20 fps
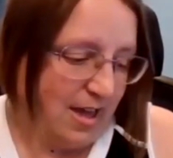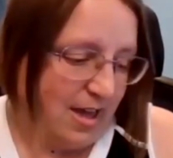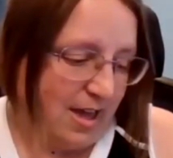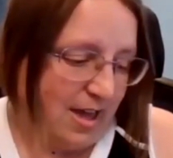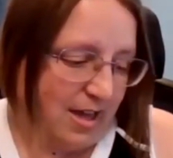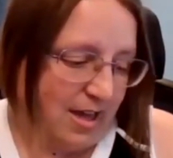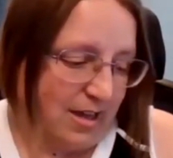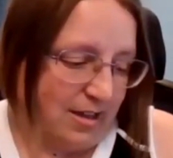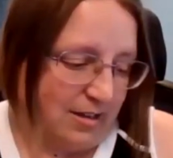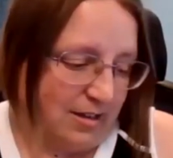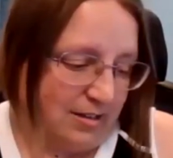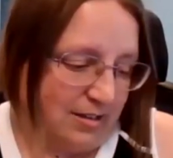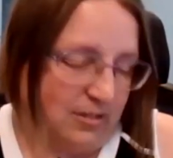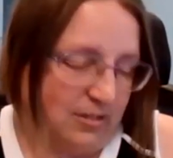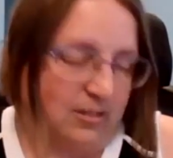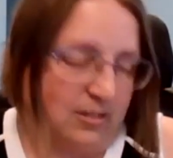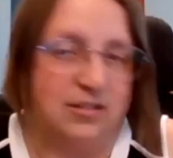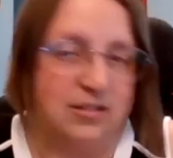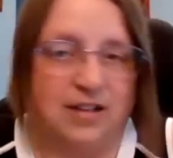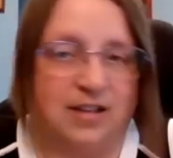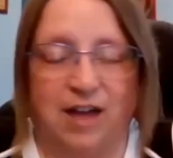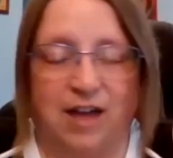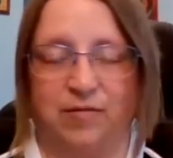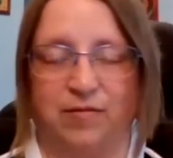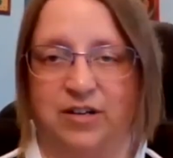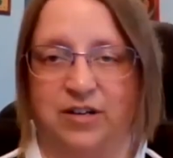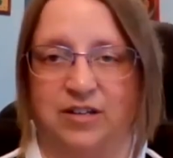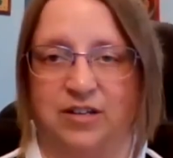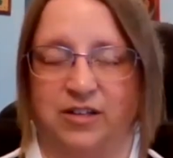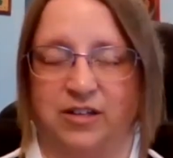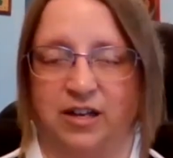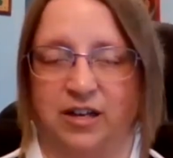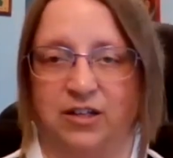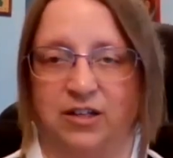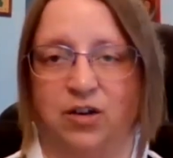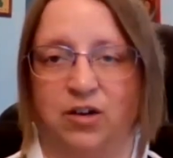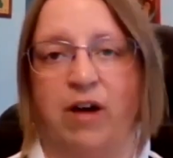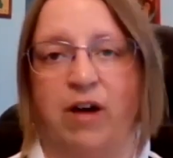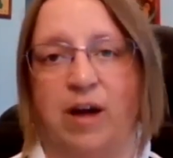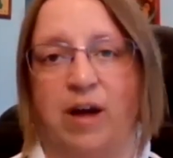And Daphne's like,
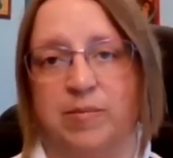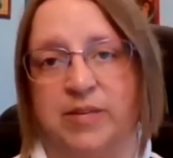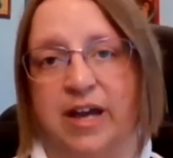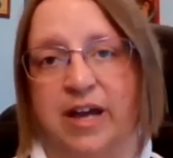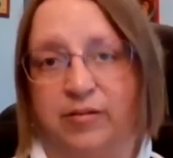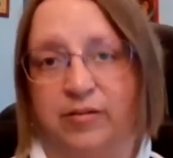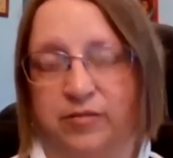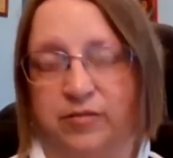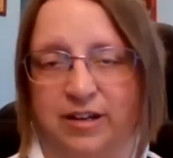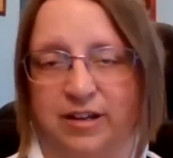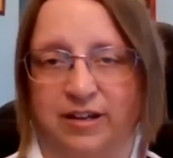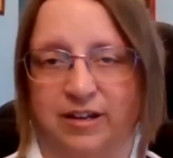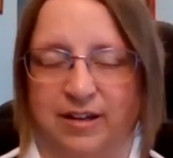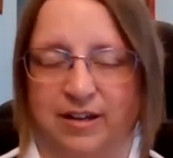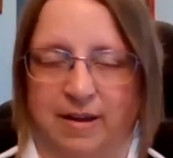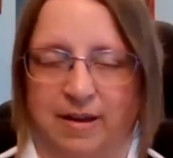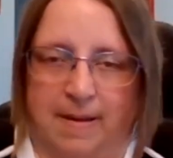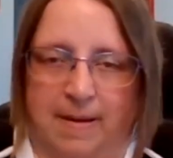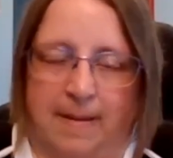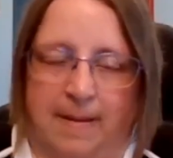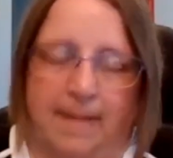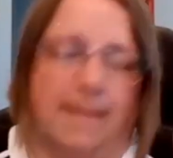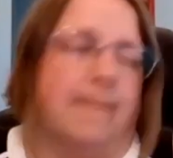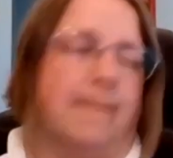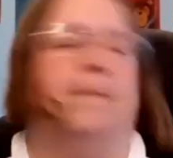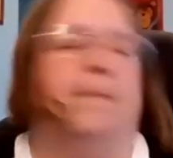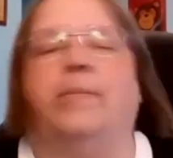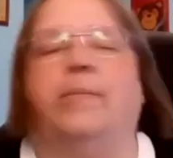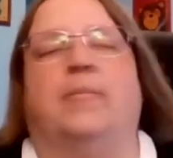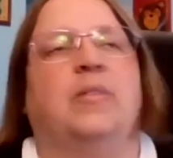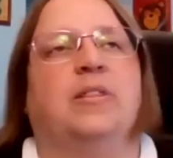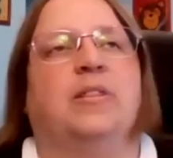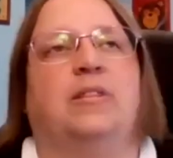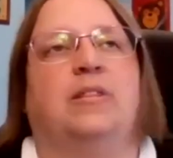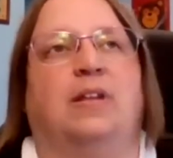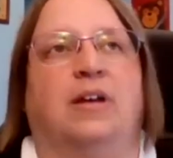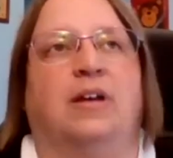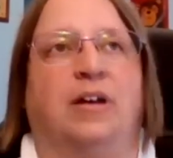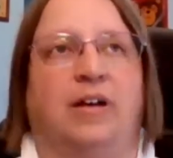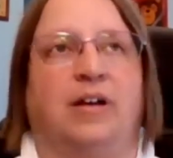"No, no, I'm Daphne.
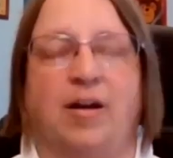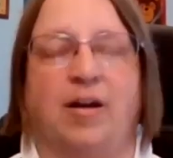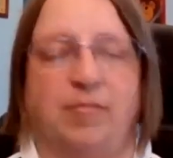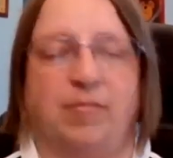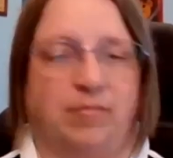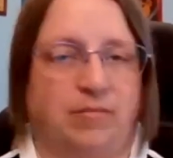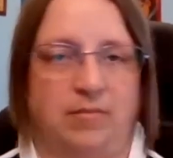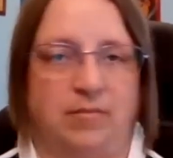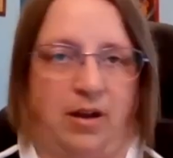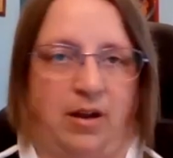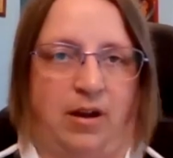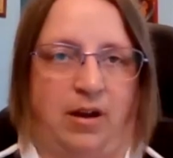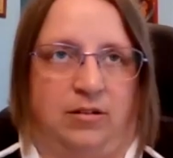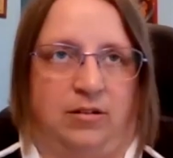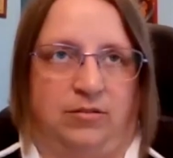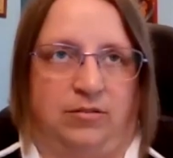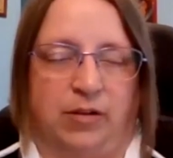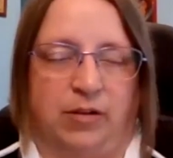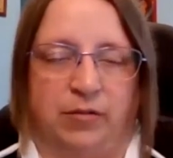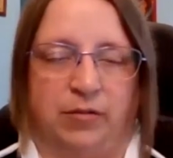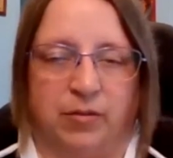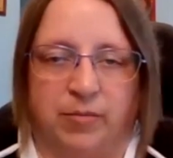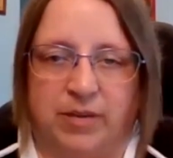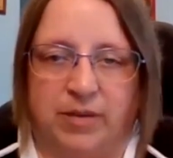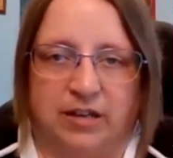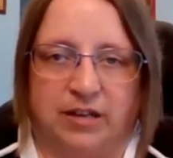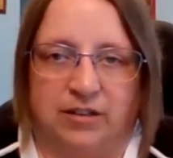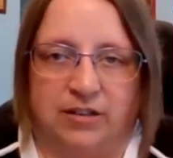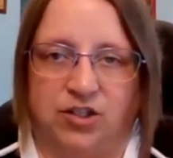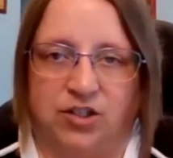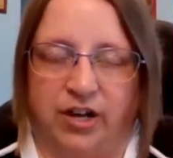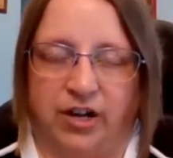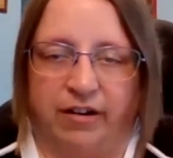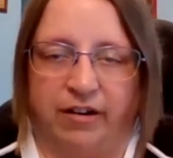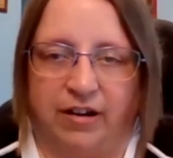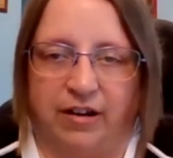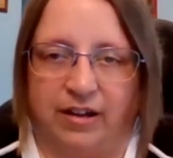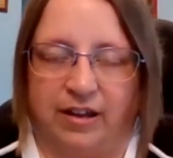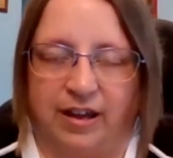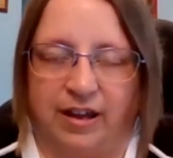I'll never be
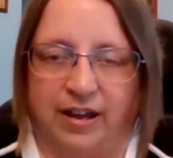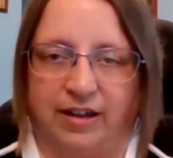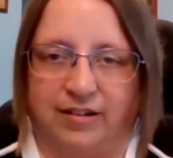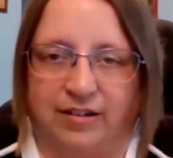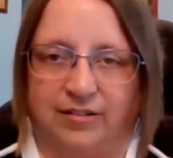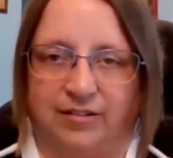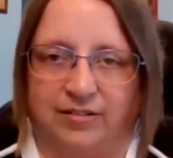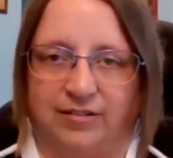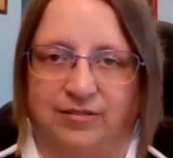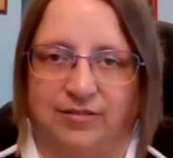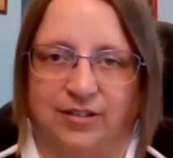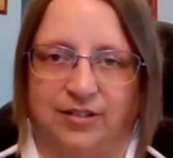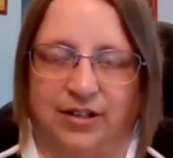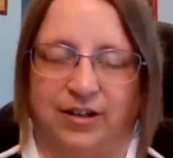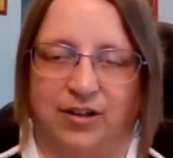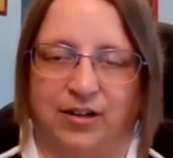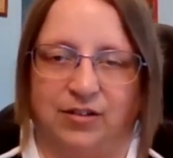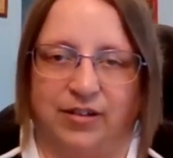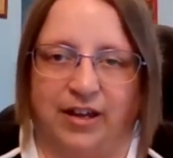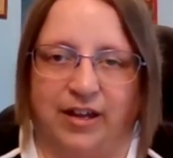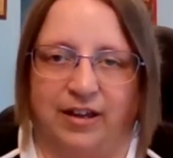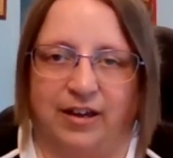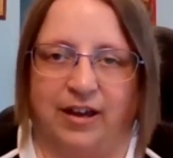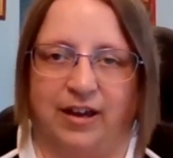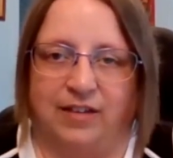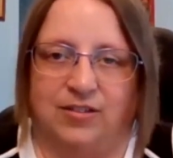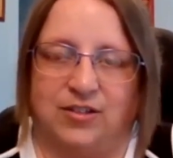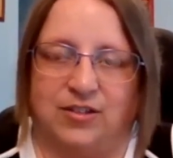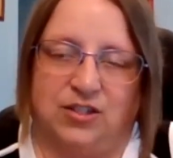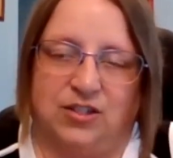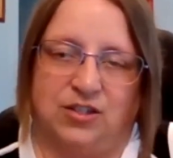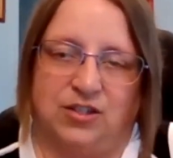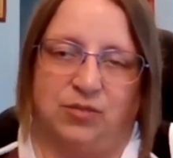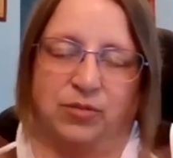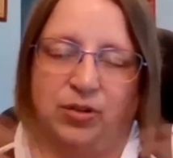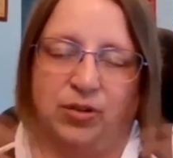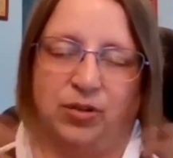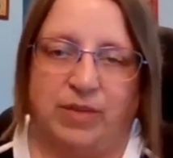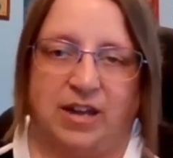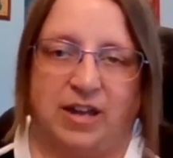Jerry again. Like this is the
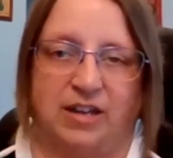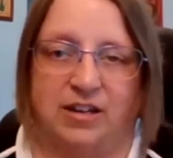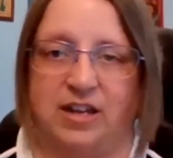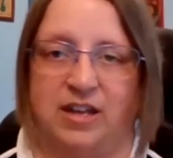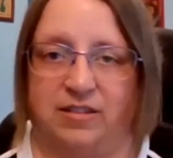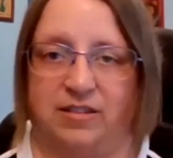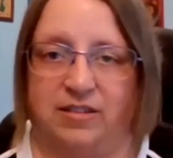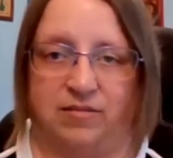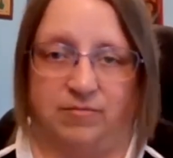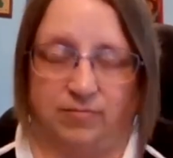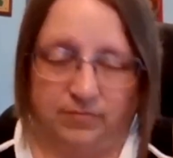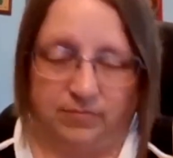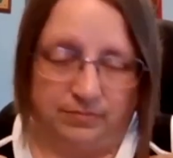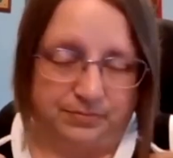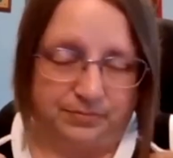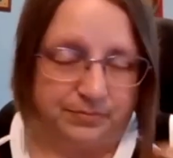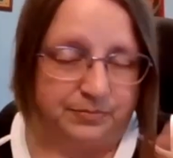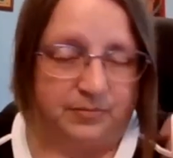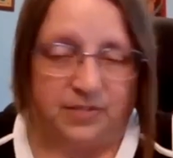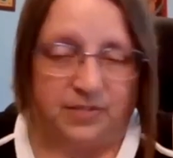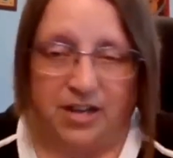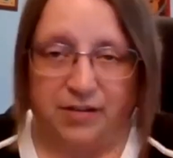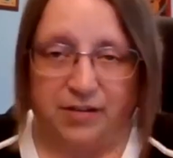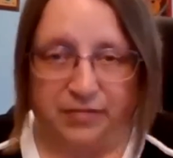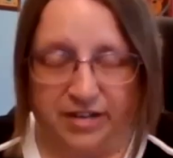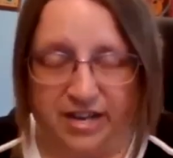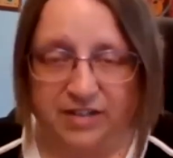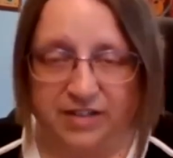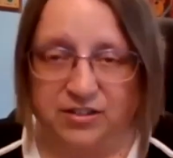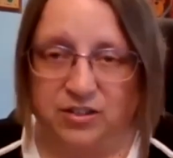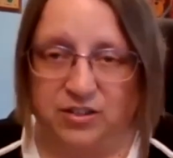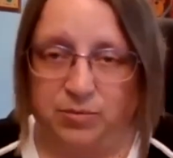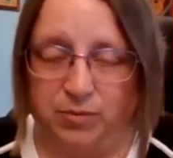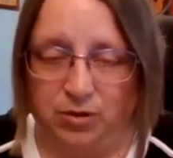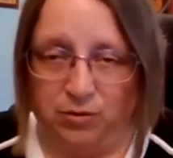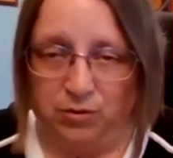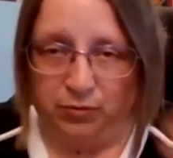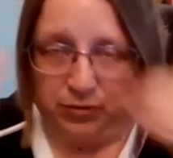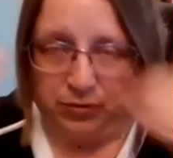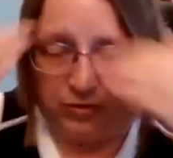real me." And Daphne has this
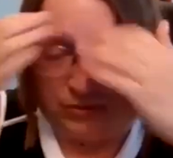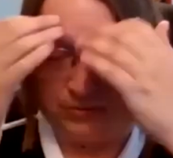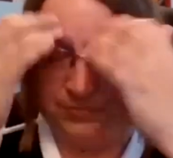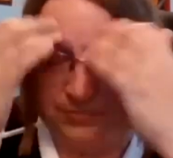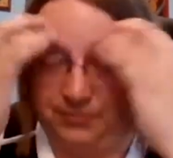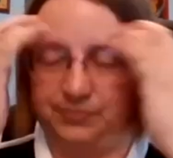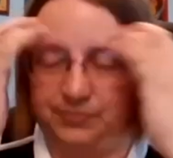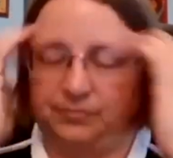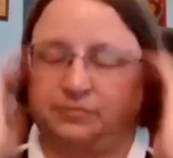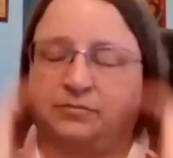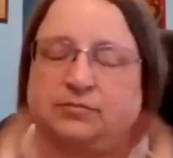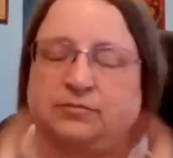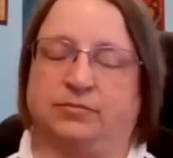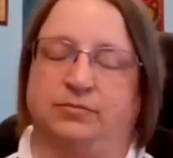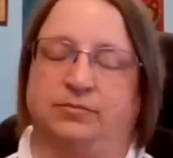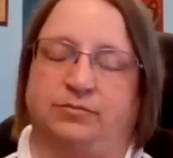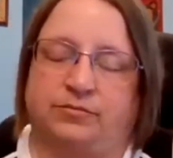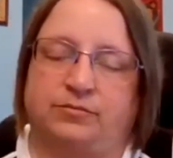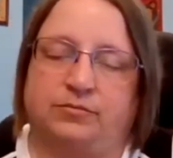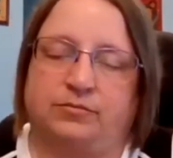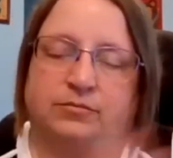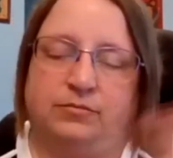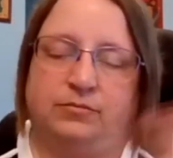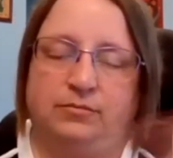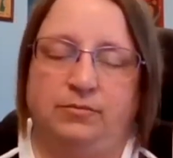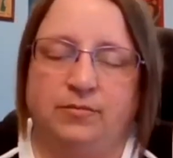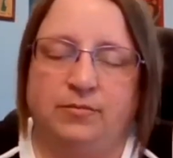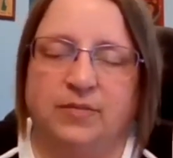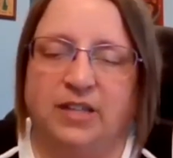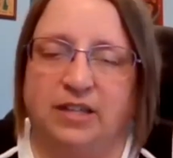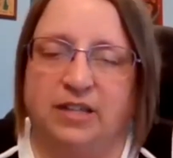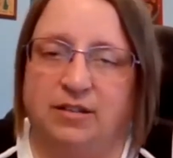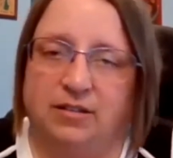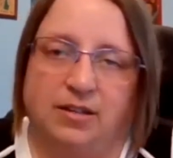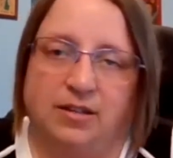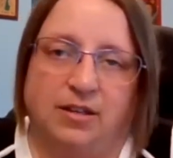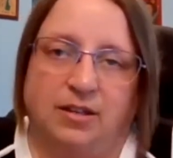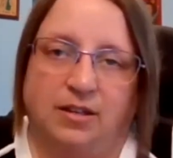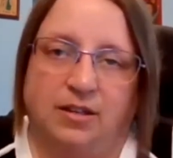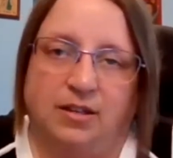beautiful,
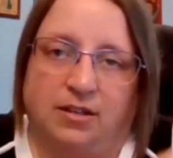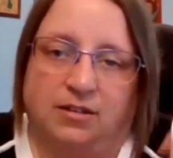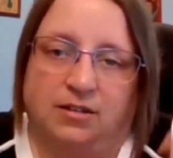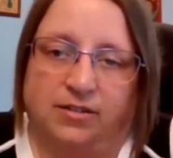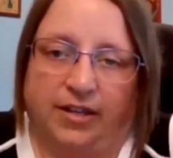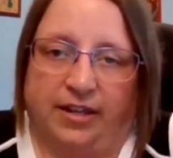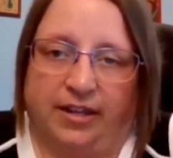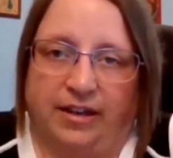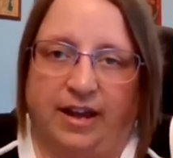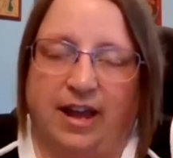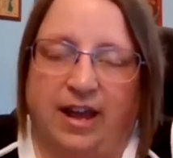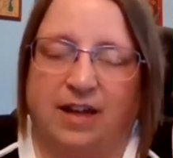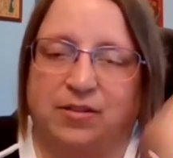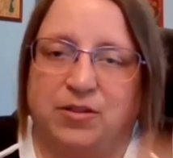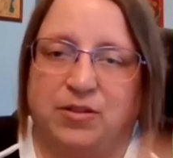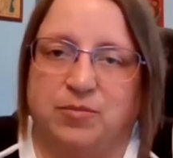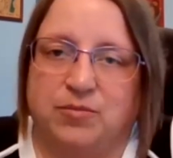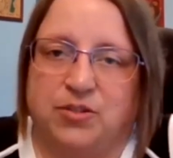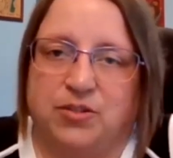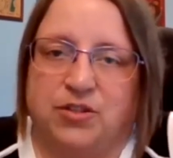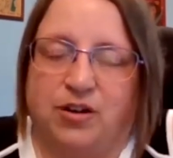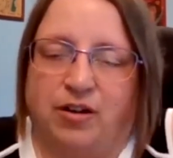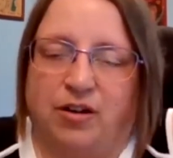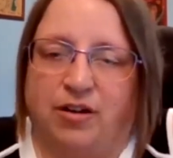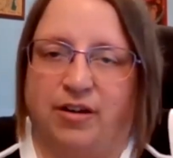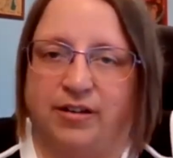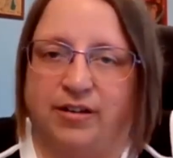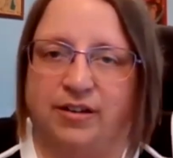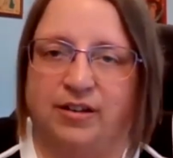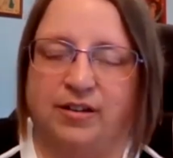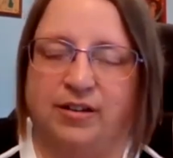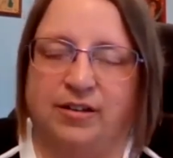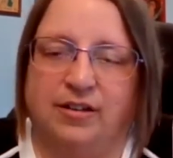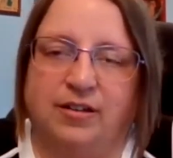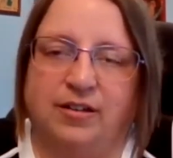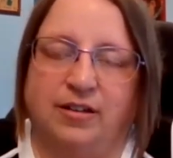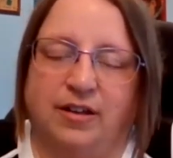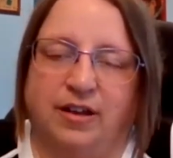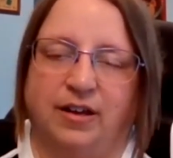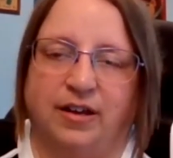it's like an anthem song
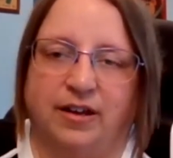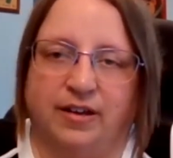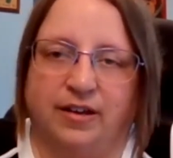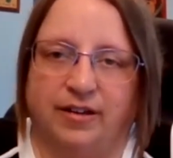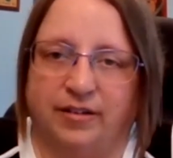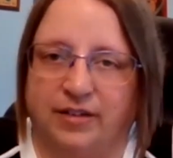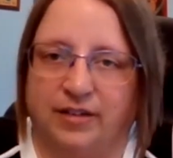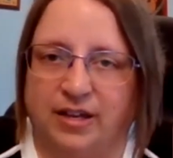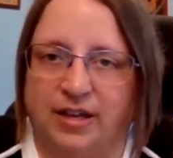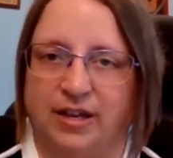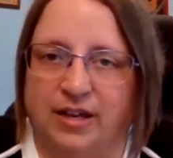uh,